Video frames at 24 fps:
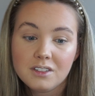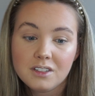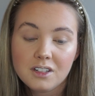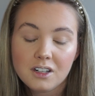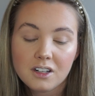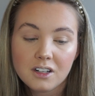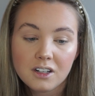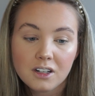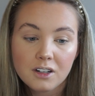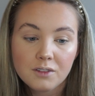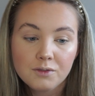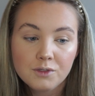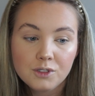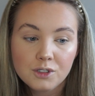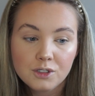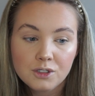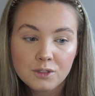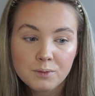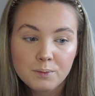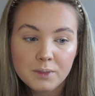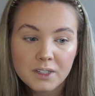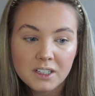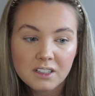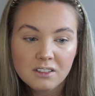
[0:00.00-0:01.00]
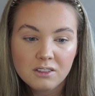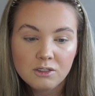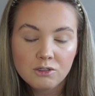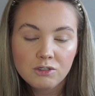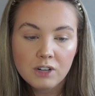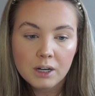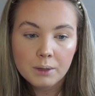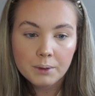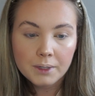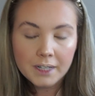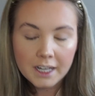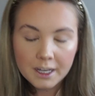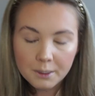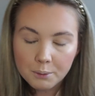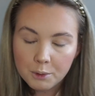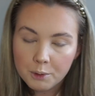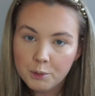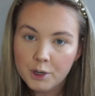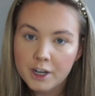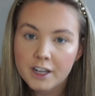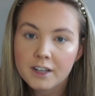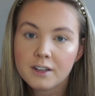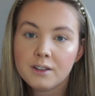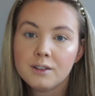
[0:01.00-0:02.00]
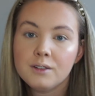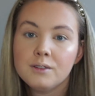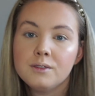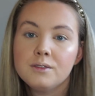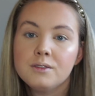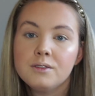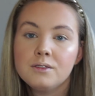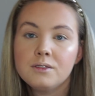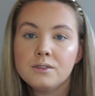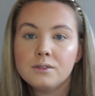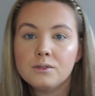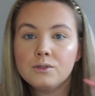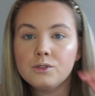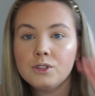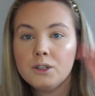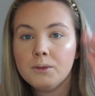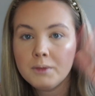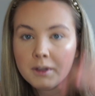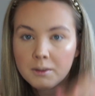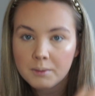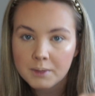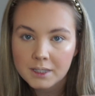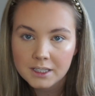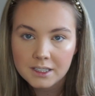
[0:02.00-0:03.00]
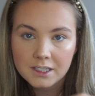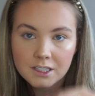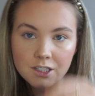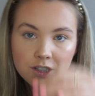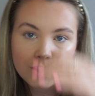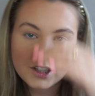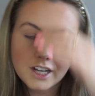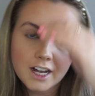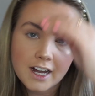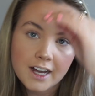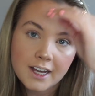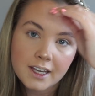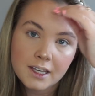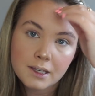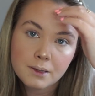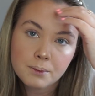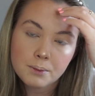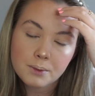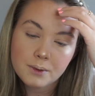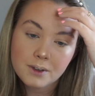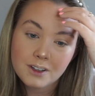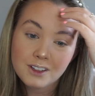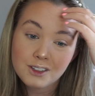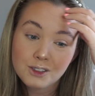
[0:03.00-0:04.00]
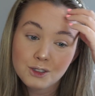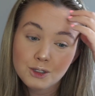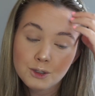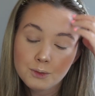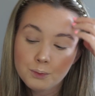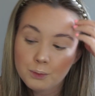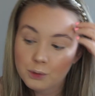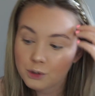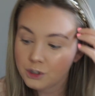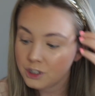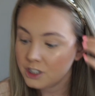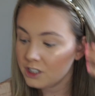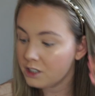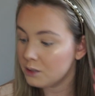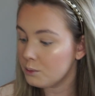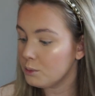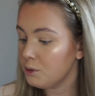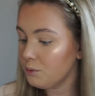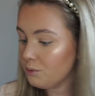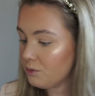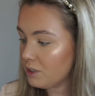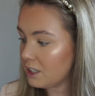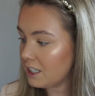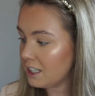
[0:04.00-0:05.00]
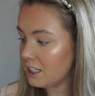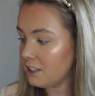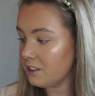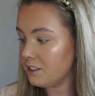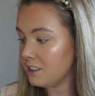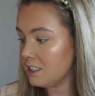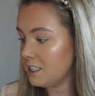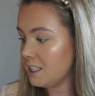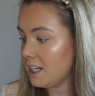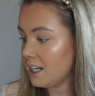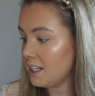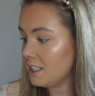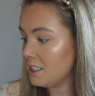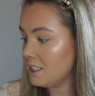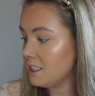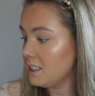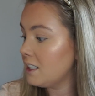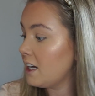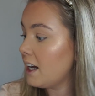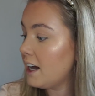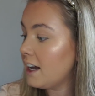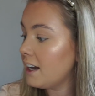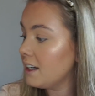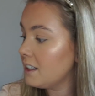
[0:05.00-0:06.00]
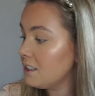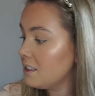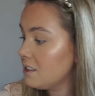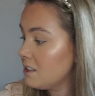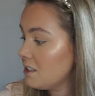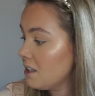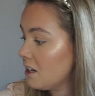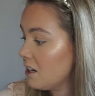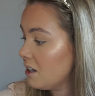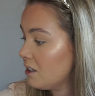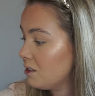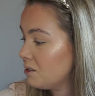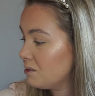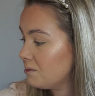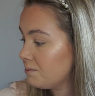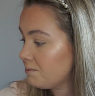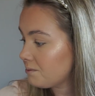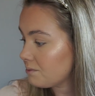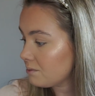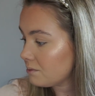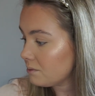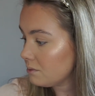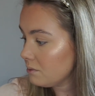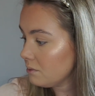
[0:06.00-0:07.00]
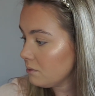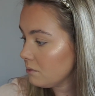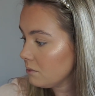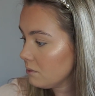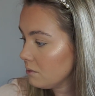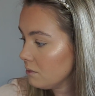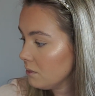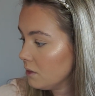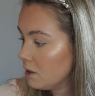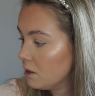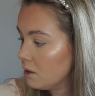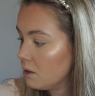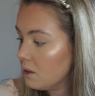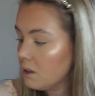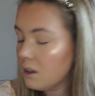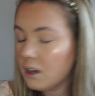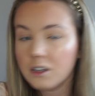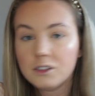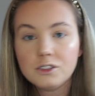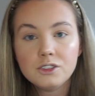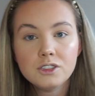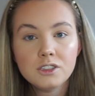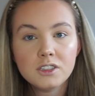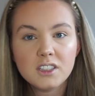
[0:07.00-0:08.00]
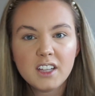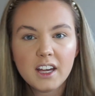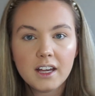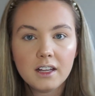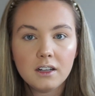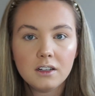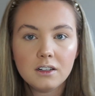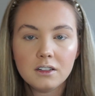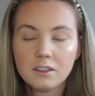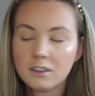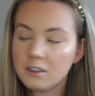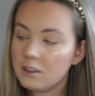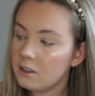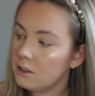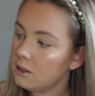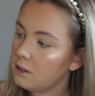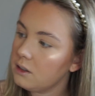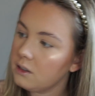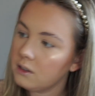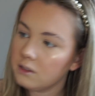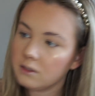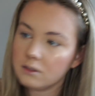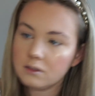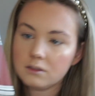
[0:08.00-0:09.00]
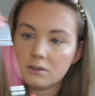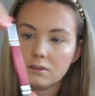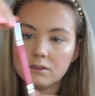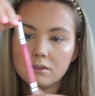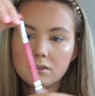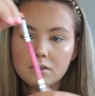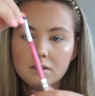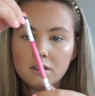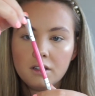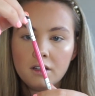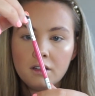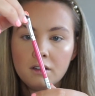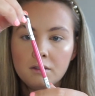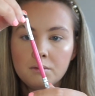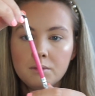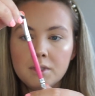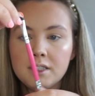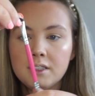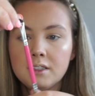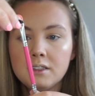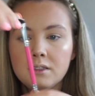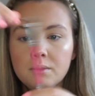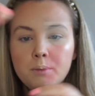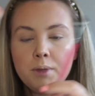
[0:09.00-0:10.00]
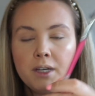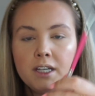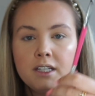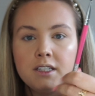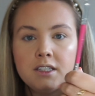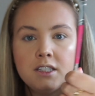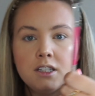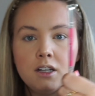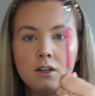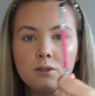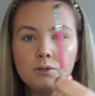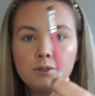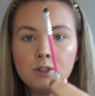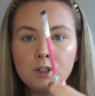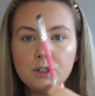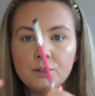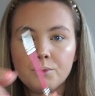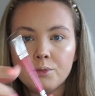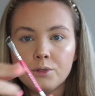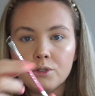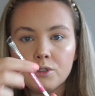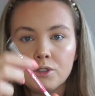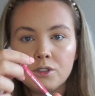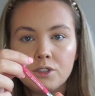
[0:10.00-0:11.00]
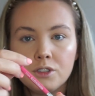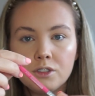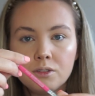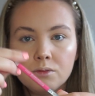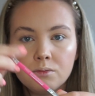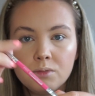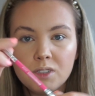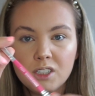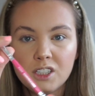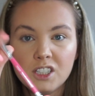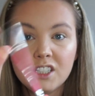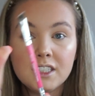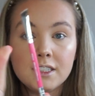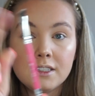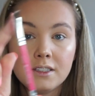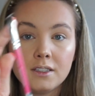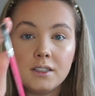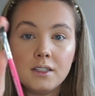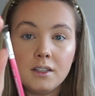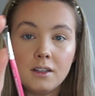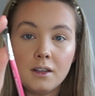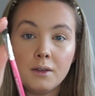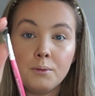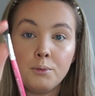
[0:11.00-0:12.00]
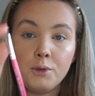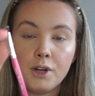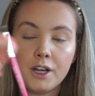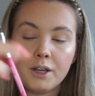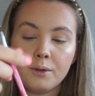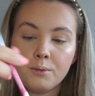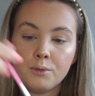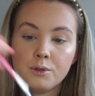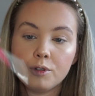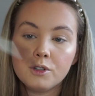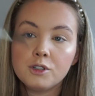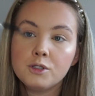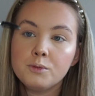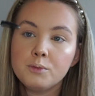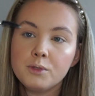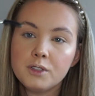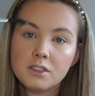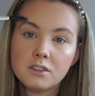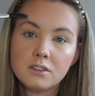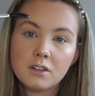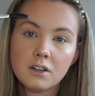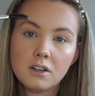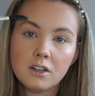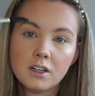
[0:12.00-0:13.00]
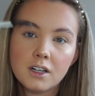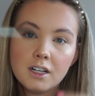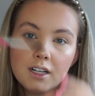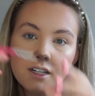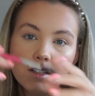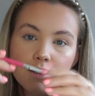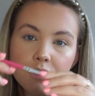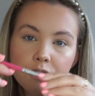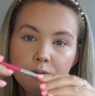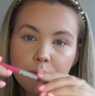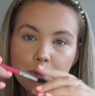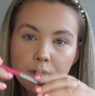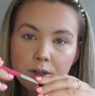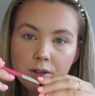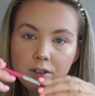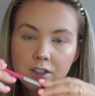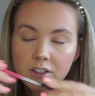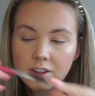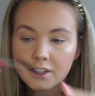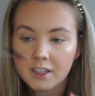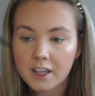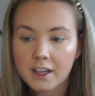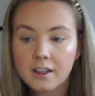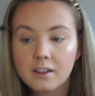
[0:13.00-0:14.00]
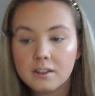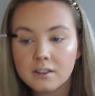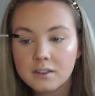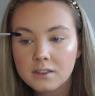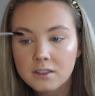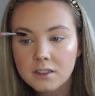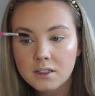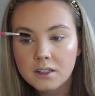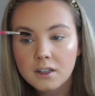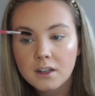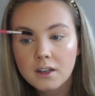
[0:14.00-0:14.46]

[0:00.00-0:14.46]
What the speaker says: Like I've just been growing out my brows, trimming them into shape and just brushing them up really on a day to day. So I'll just get like, this is a PC09 brush, which is a brow brush, but it's got like a little spoolie on the end.